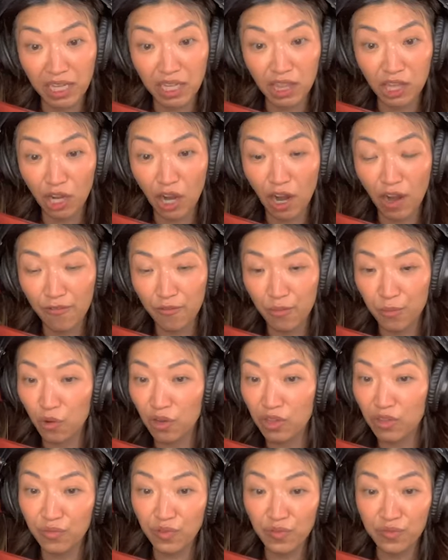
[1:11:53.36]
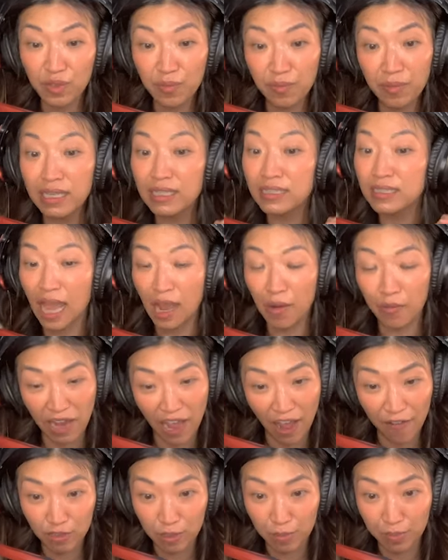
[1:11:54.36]
in the car for more than 15 minutes, I
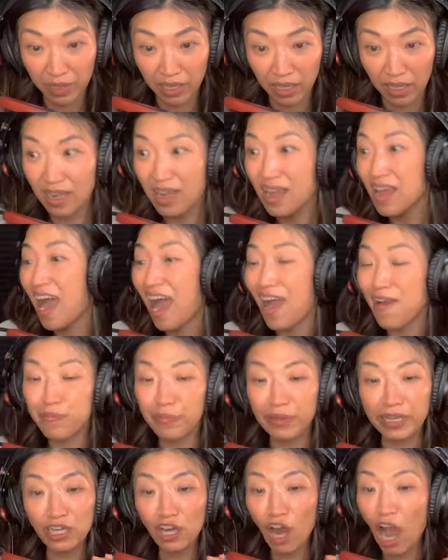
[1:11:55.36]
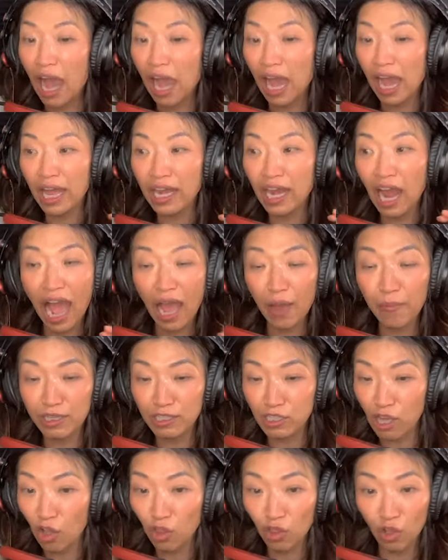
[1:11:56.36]
would have to pee. I've peed on
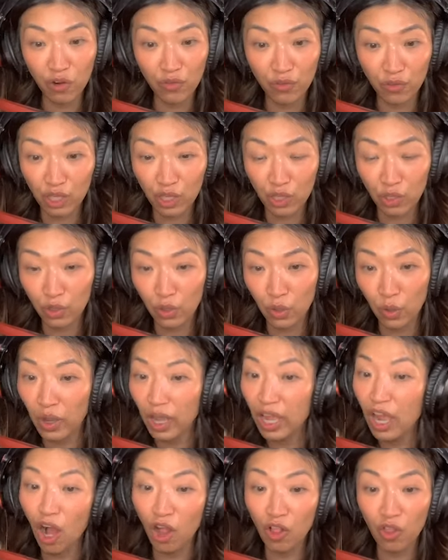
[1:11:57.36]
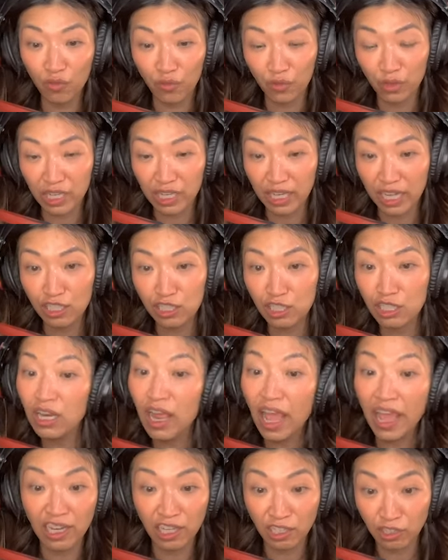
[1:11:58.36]
highways all over Illinois, all over the
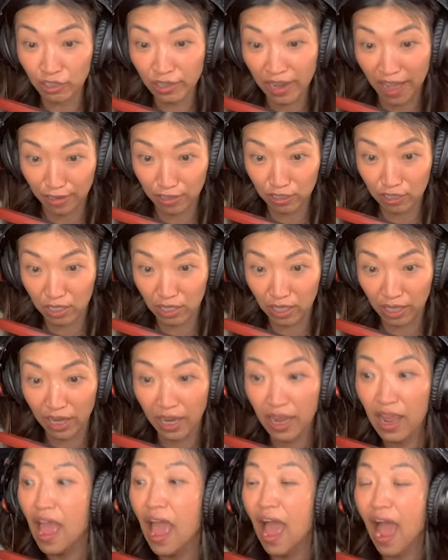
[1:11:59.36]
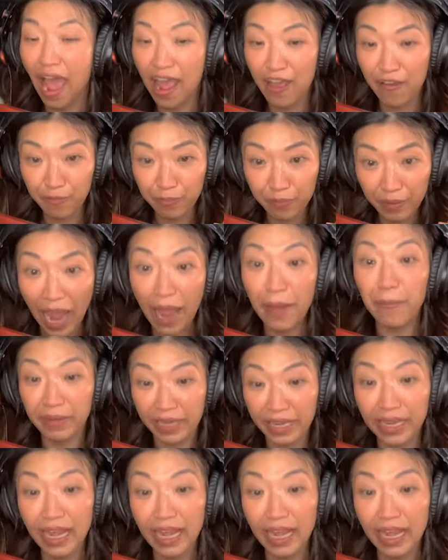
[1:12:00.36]
nation, and internationally. I pee